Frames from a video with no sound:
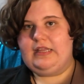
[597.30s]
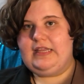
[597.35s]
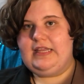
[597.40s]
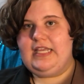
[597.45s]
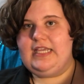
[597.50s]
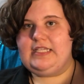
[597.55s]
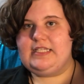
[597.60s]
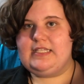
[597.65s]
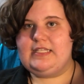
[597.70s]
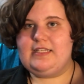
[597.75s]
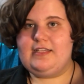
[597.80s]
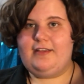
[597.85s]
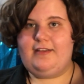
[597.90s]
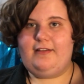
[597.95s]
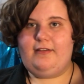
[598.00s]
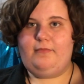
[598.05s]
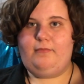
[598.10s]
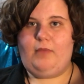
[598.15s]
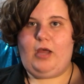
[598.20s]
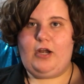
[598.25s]
This
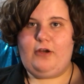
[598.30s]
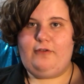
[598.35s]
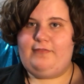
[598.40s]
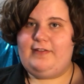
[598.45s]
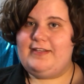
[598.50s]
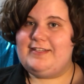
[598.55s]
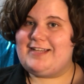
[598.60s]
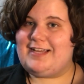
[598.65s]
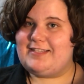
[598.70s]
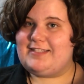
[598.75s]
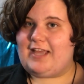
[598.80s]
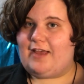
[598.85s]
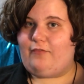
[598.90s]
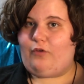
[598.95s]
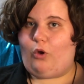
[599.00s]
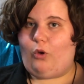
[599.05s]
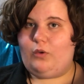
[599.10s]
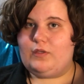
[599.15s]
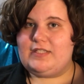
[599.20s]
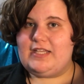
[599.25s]
monofin does have
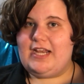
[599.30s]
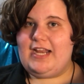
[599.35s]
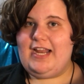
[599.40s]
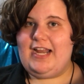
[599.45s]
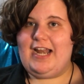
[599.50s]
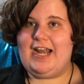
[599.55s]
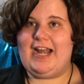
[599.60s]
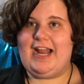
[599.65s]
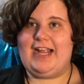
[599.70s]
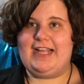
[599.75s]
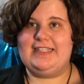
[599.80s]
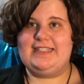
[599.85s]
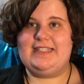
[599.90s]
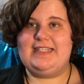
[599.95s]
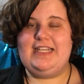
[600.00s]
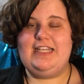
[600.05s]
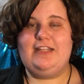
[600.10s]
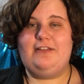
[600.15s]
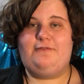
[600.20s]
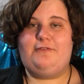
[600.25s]
holes in it, and I can
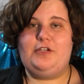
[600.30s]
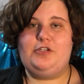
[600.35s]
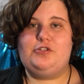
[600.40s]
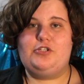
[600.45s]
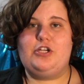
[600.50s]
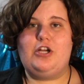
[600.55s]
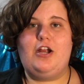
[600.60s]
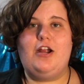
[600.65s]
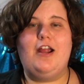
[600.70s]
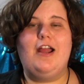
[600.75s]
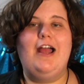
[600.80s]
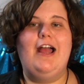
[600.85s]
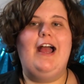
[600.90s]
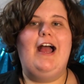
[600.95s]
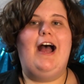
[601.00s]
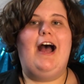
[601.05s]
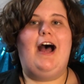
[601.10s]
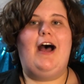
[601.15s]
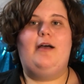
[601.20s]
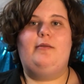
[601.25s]
see in the future
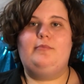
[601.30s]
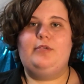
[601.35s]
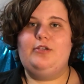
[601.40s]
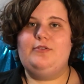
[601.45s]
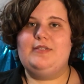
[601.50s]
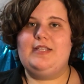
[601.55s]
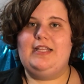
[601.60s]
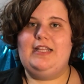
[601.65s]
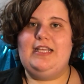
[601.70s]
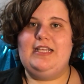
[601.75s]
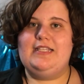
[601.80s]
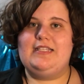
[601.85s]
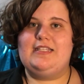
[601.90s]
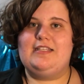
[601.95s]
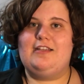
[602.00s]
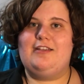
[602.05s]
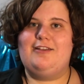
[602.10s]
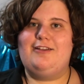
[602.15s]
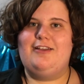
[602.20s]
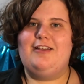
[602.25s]
using these
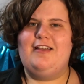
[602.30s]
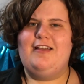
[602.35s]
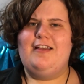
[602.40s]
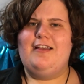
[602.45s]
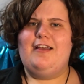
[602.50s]
to